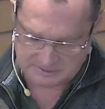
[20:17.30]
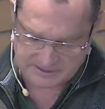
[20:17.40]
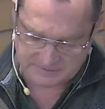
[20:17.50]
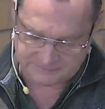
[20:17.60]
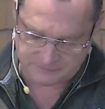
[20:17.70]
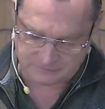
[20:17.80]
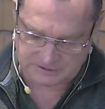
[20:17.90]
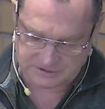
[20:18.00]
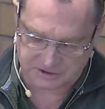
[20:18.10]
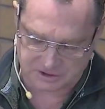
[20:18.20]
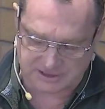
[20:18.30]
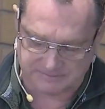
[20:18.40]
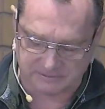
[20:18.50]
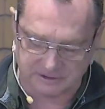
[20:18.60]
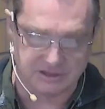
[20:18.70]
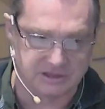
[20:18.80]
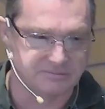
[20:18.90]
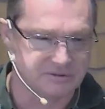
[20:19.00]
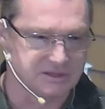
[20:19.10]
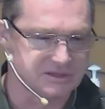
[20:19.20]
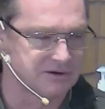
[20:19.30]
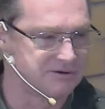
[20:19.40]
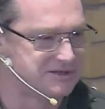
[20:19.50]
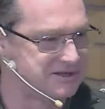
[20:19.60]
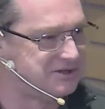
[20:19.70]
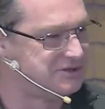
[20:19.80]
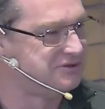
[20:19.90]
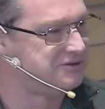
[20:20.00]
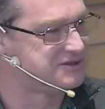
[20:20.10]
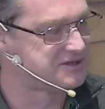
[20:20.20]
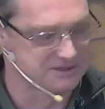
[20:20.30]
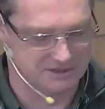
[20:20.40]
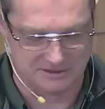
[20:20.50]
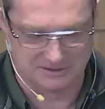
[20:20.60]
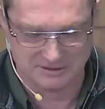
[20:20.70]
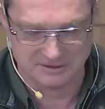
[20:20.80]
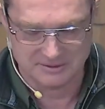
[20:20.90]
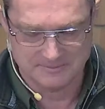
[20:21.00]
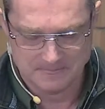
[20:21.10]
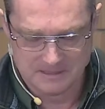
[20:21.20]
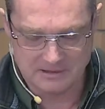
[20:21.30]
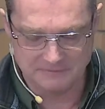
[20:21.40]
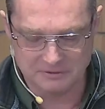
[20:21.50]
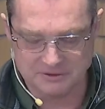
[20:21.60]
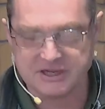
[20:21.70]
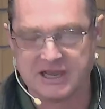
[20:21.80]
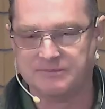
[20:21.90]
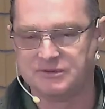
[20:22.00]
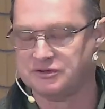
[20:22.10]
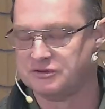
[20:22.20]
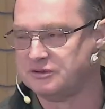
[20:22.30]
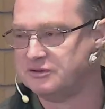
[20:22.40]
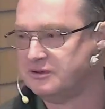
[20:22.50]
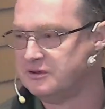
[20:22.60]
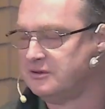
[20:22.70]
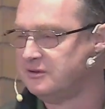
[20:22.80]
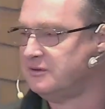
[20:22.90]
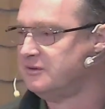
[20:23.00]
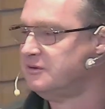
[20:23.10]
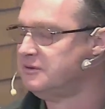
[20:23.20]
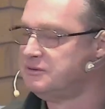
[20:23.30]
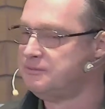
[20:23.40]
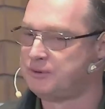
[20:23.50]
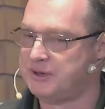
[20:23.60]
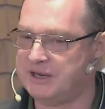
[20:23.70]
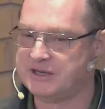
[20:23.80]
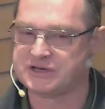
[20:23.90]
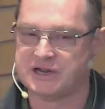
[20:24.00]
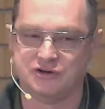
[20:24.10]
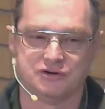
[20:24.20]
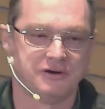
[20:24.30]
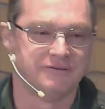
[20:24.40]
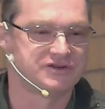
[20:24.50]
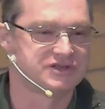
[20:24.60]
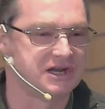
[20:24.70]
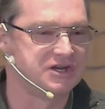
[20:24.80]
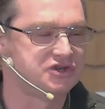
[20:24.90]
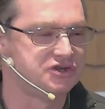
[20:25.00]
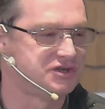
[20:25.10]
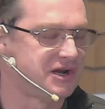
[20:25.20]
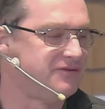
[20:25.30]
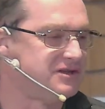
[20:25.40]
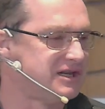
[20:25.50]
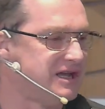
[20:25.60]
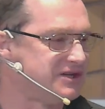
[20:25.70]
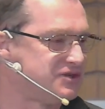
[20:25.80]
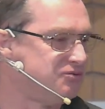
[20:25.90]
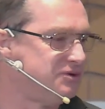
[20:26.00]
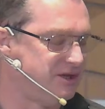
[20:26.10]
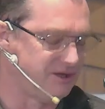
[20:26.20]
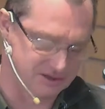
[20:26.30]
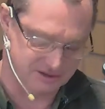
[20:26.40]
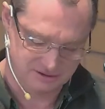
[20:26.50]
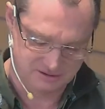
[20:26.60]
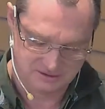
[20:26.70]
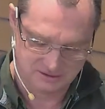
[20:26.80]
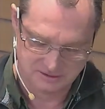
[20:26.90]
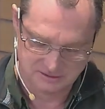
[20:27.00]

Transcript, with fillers: And then without falling into the trap of legalism, because it's so easy to do this, isn't it? If you taped your prayers and your conversations over this last week,